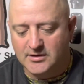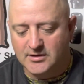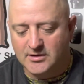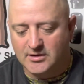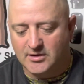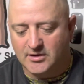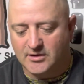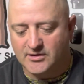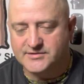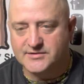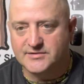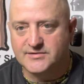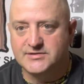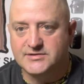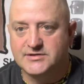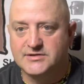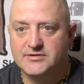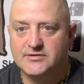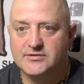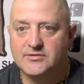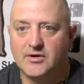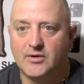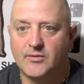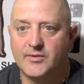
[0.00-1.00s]
also
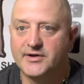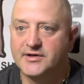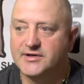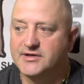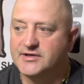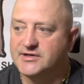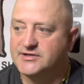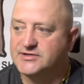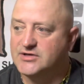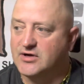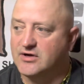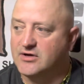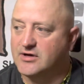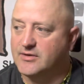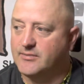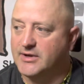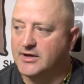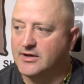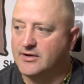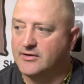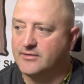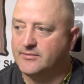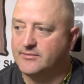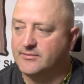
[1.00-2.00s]
too, I wanted to talk
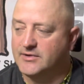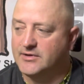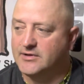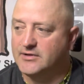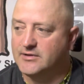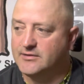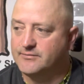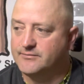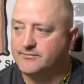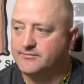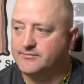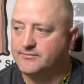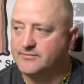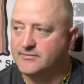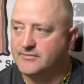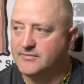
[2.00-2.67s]
about um,